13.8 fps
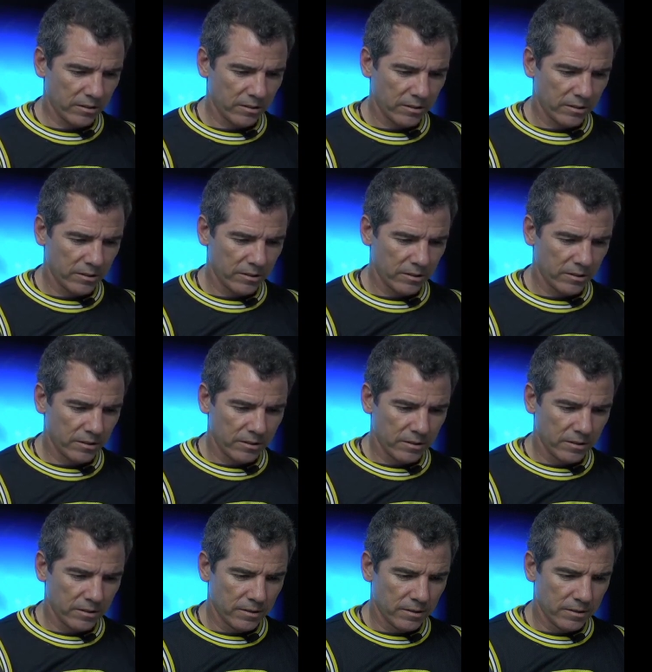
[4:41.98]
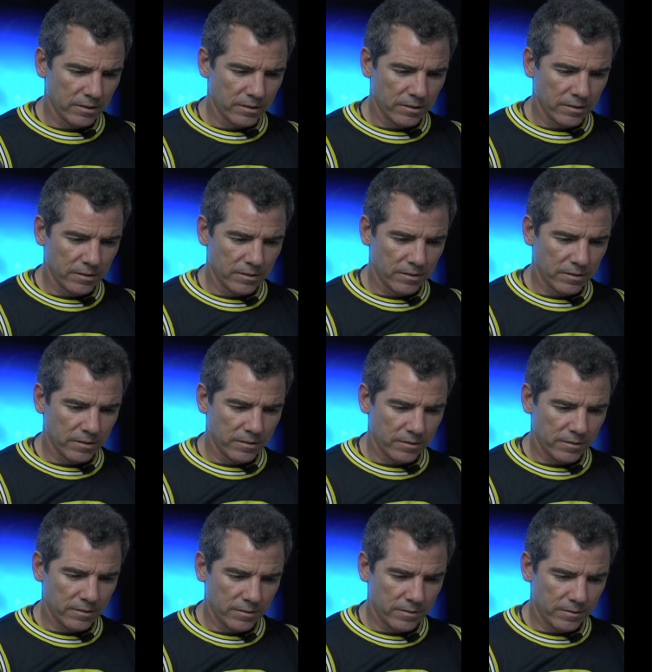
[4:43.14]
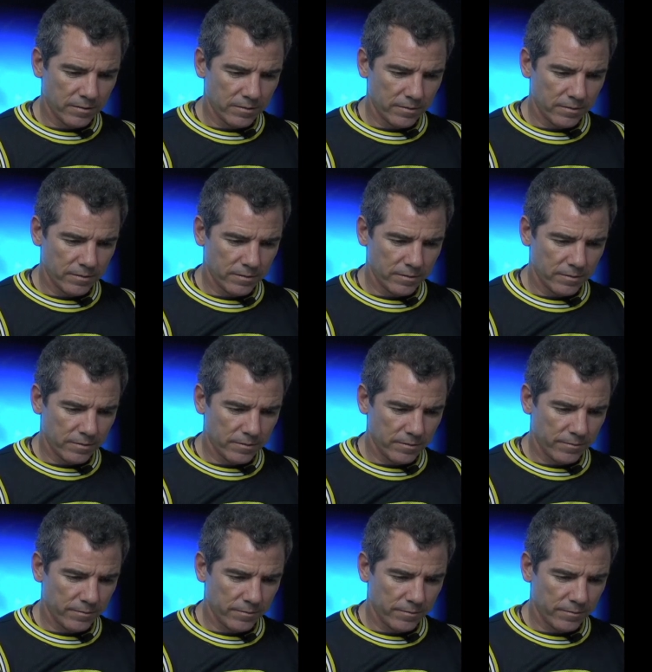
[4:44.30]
Nothing is said.